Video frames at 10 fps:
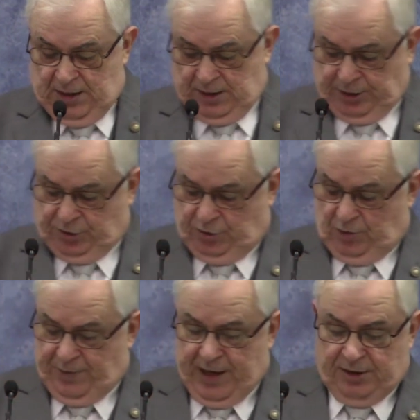Let's
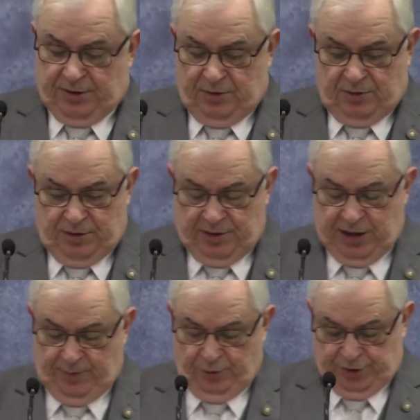turn back to
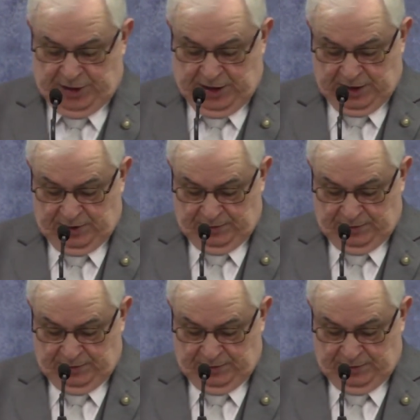Hebrews 10.